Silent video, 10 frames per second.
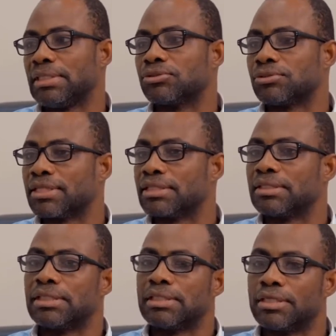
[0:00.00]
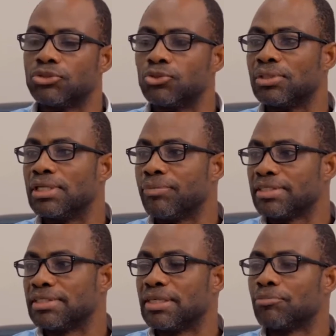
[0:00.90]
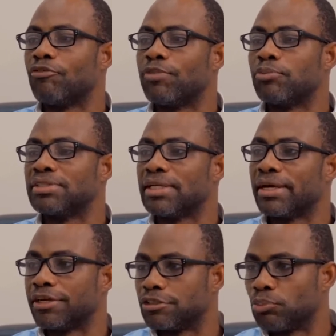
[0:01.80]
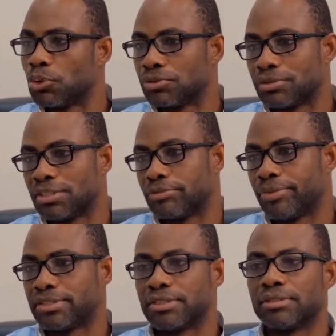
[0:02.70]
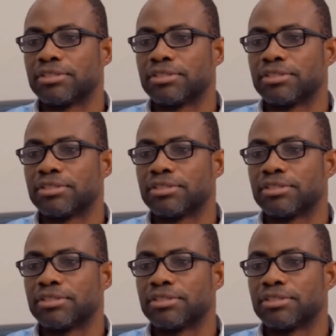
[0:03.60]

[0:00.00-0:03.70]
so that it will limit the number of people that are exposed to this patient,